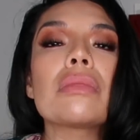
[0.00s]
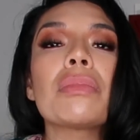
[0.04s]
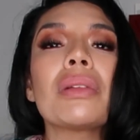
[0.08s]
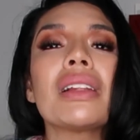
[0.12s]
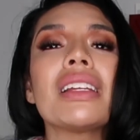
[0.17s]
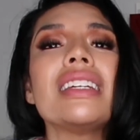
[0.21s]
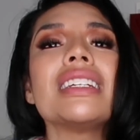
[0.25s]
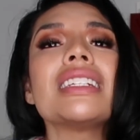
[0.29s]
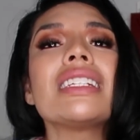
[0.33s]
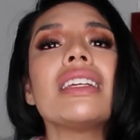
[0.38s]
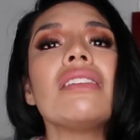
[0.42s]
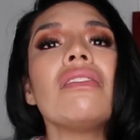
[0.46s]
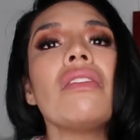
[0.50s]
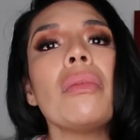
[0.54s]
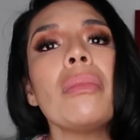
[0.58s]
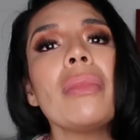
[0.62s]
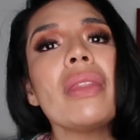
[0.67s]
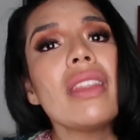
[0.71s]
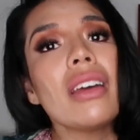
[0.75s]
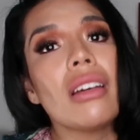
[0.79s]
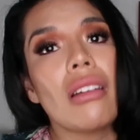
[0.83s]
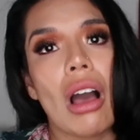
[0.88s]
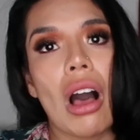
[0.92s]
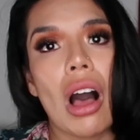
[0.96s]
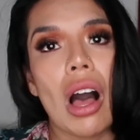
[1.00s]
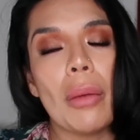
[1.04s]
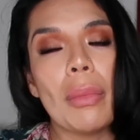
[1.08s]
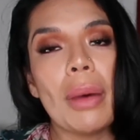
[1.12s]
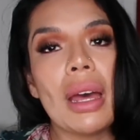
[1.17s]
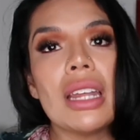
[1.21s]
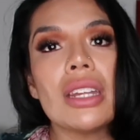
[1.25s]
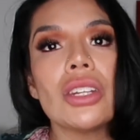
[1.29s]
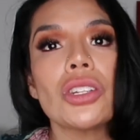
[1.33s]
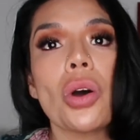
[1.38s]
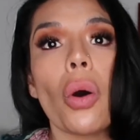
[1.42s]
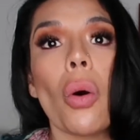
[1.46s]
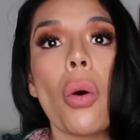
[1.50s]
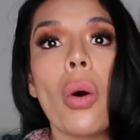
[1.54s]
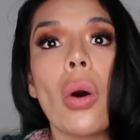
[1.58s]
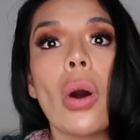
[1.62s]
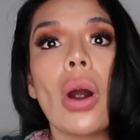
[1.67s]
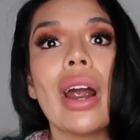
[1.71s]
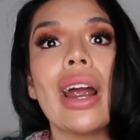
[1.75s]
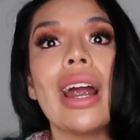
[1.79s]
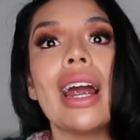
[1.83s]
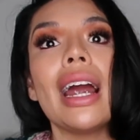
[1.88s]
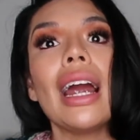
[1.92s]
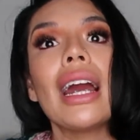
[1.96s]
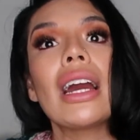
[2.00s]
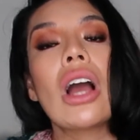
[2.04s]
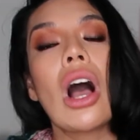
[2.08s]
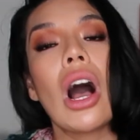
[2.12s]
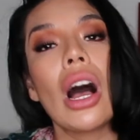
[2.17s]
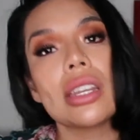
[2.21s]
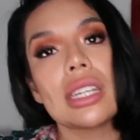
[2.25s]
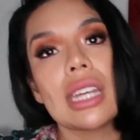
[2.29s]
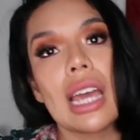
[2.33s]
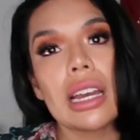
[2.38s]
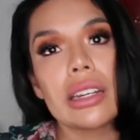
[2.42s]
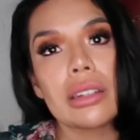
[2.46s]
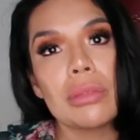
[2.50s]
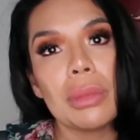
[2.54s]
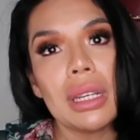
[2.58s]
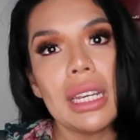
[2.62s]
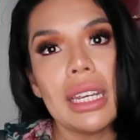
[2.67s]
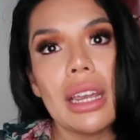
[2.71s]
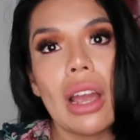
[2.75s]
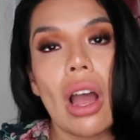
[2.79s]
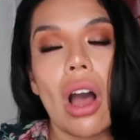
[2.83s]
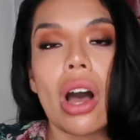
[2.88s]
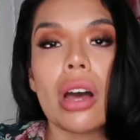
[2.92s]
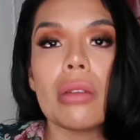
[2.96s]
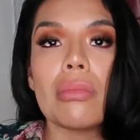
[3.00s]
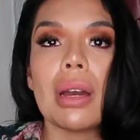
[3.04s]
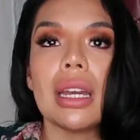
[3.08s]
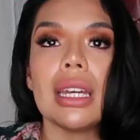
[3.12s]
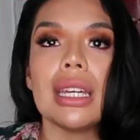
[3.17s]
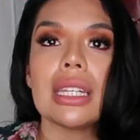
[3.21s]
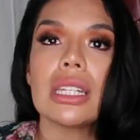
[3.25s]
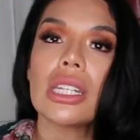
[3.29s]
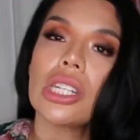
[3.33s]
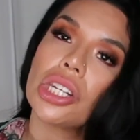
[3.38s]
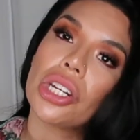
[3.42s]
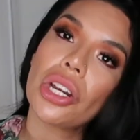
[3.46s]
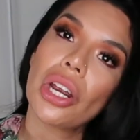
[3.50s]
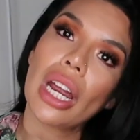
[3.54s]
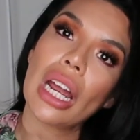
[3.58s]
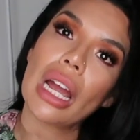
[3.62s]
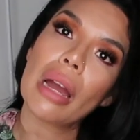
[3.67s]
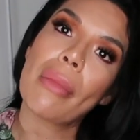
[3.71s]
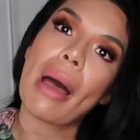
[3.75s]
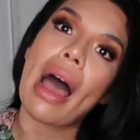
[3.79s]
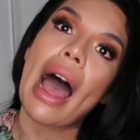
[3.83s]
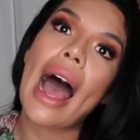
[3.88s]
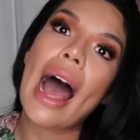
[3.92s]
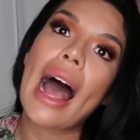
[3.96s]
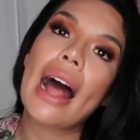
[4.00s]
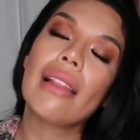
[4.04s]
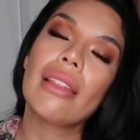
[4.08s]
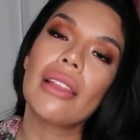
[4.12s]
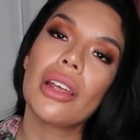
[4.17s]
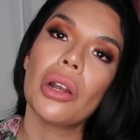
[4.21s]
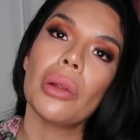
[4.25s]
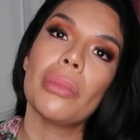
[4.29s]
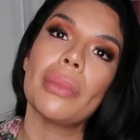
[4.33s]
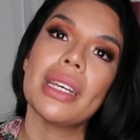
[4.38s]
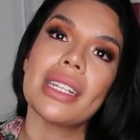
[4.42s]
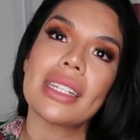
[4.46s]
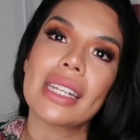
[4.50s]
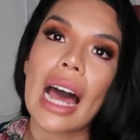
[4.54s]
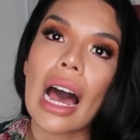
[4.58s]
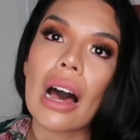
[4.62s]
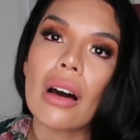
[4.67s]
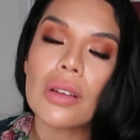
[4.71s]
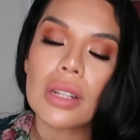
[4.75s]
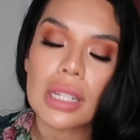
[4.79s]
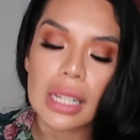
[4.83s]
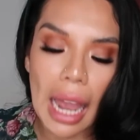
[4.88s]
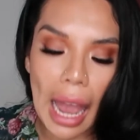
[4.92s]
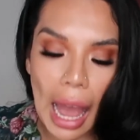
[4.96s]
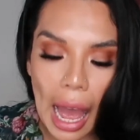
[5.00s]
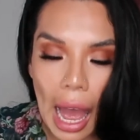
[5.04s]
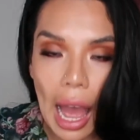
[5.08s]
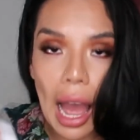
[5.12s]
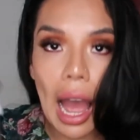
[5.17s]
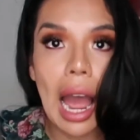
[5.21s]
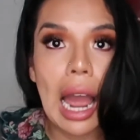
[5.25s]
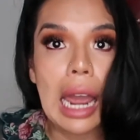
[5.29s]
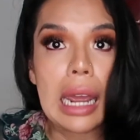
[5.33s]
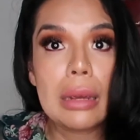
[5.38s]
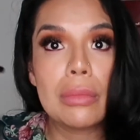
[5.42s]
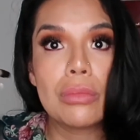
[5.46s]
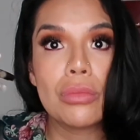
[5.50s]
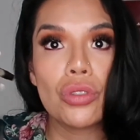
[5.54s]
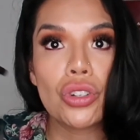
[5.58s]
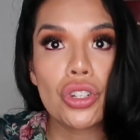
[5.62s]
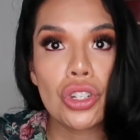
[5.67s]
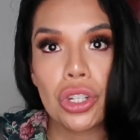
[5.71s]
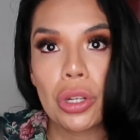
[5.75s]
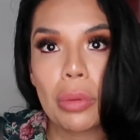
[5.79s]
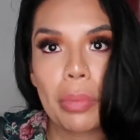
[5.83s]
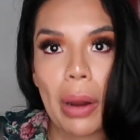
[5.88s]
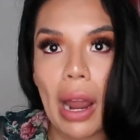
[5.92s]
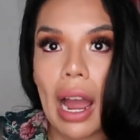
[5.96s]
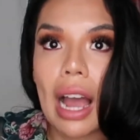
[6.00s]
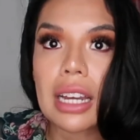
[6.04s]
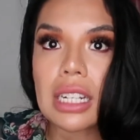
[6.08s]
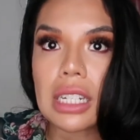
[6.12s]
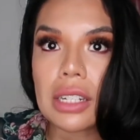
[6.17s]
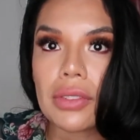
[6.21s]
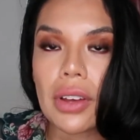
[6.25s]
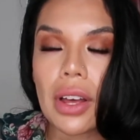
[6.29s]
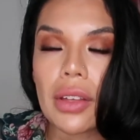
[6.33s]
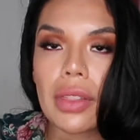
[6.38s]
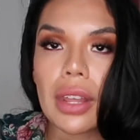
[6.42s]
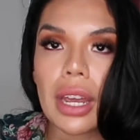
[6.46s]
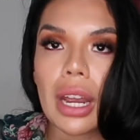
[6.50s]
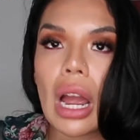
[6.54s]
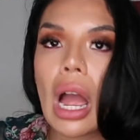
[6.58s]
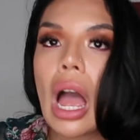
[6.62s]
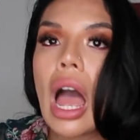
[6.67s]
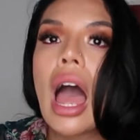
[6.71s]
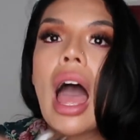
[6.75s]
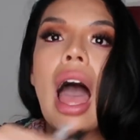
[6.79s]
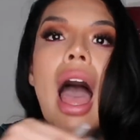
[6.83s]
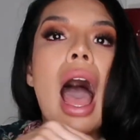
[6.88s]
please leave them in the comments or contact me on my Instagram at LittleMissHouseCat. I'm super active on there.